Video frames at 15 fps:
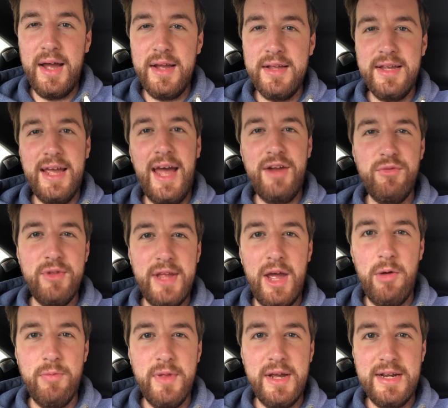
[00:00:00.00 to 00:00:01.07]
you can't really
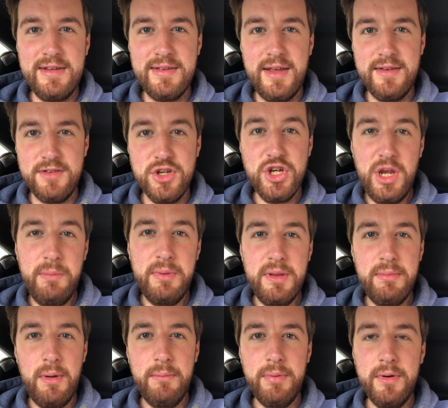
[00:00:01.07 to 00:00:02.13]
help that because that's the shape of
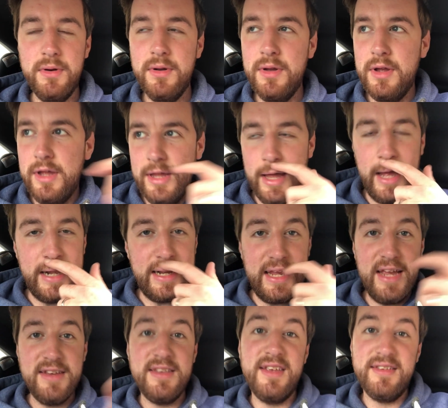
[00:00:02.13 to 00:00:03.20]
the bumper, and I
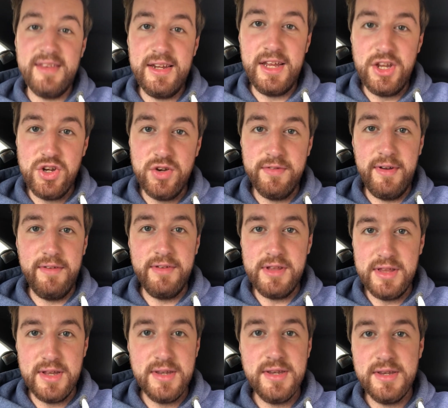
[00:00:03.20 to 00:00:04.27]
guess that's the nature of having
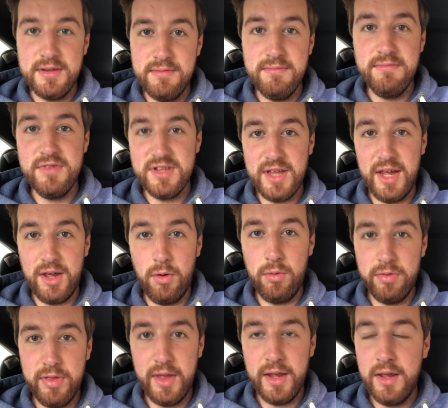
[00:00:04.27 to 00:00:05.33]
this
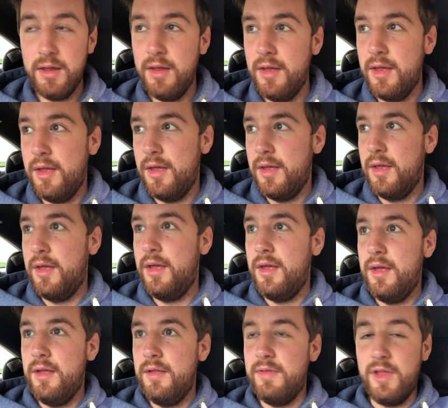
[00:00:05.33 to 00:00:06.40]
stick-on thing.
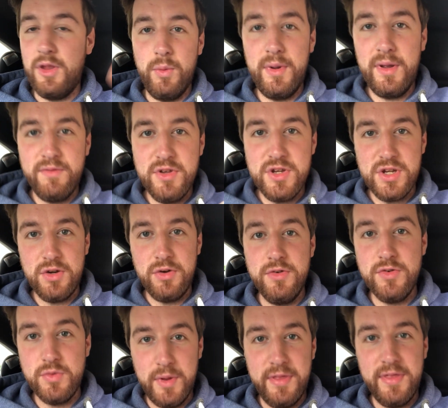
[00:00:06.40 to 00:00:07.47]
They don't give you
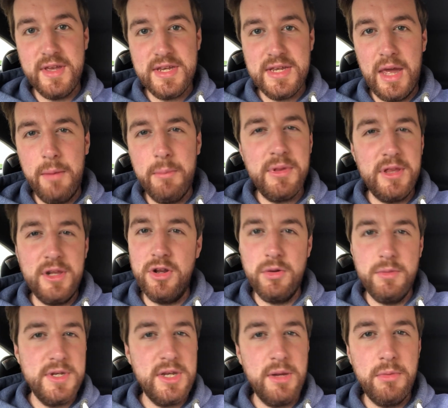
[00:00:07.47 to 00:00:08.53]
screws with this kit, but they do
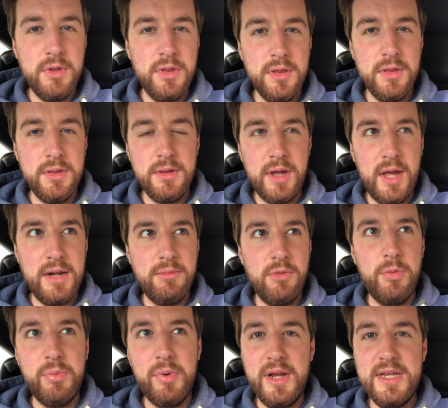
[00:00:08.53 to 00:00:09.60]
with some of the kind of
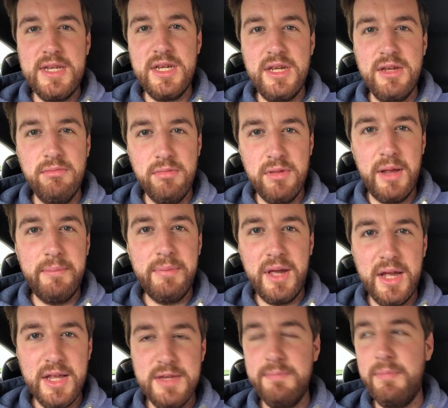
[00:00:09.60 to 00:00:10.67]
more pricey lip
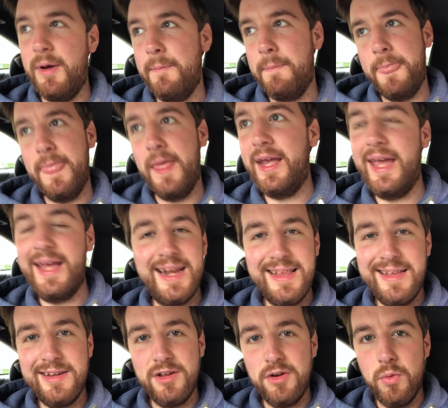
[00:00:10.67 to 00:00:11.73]
kits, but again I
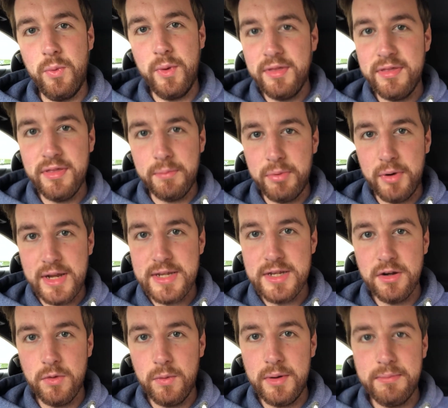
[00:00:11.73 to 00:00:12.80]
didn't go with the
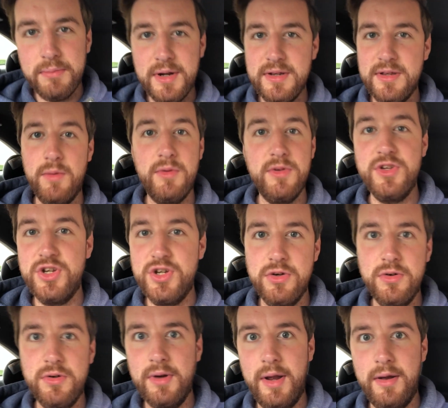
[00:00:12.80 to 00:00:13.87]
pricier one because I wasn't
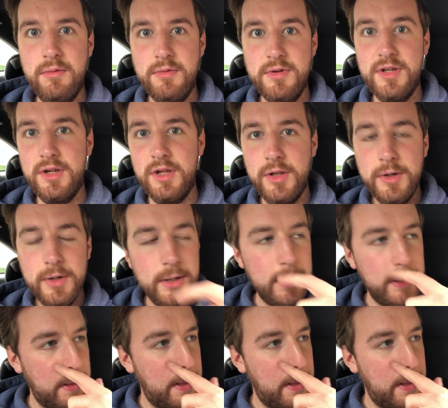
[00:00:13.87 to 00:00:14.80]
sure how it was going to look.